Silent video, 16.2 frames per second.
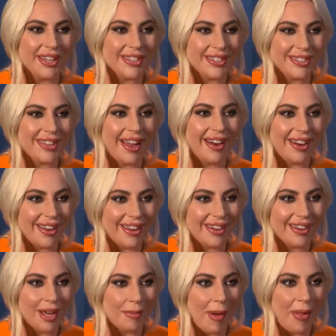
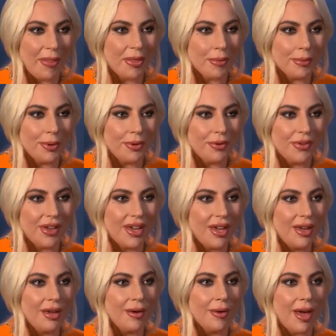excited about the
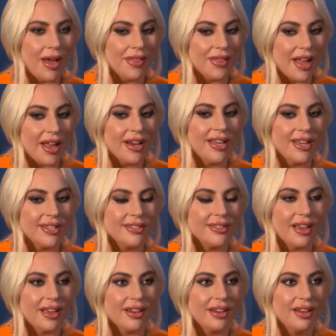movie, and then he
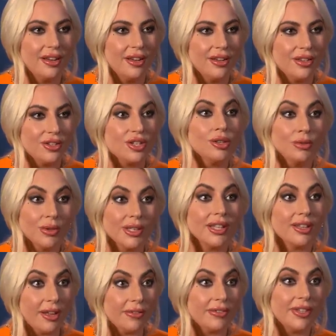said she really
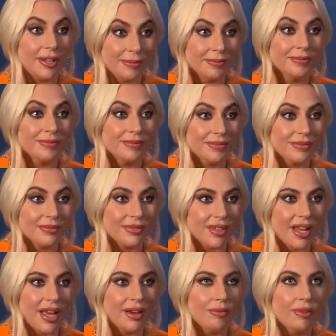loved him.
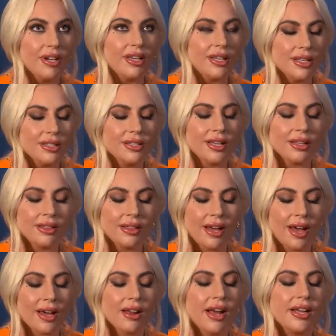And when he said
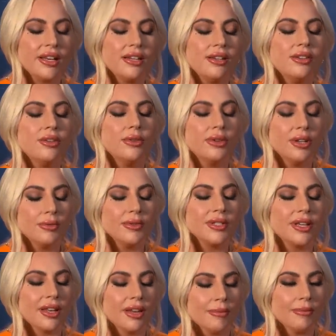that, I knew he was
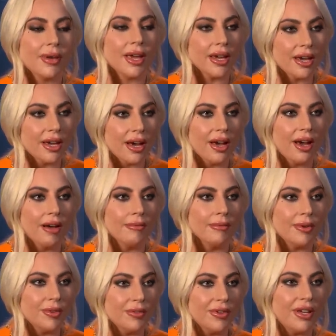going to make a
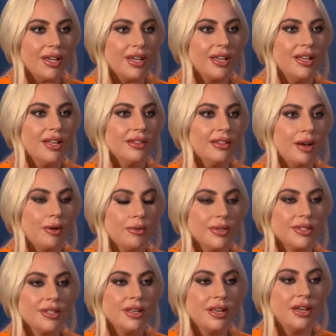movie that
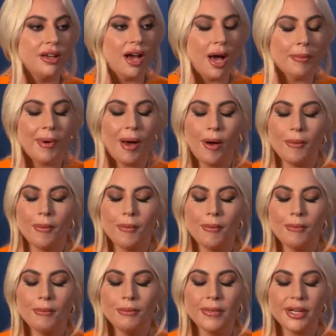was about
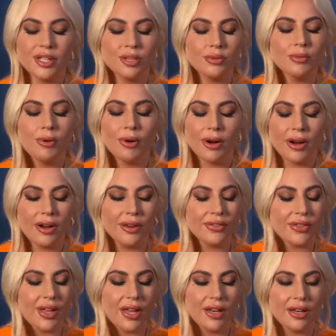much more
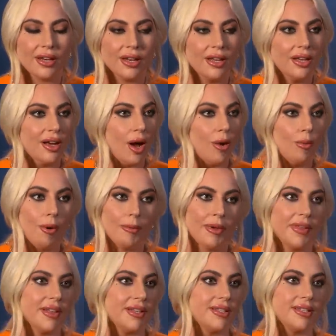than a
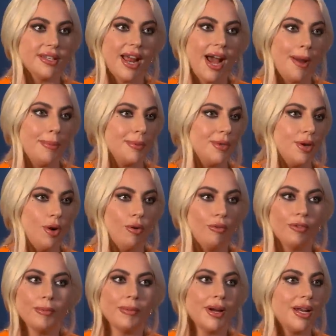woman that snapped
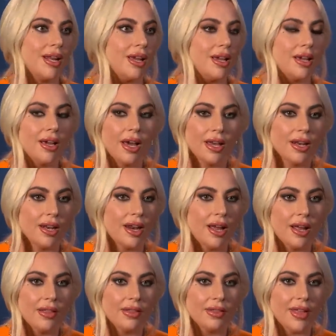over money. And
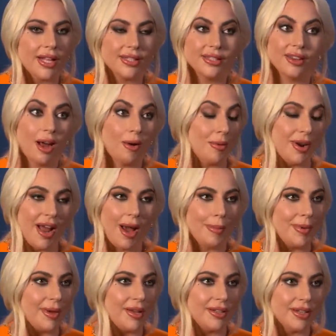that's not what
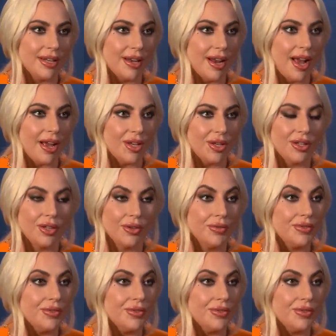happened. And you've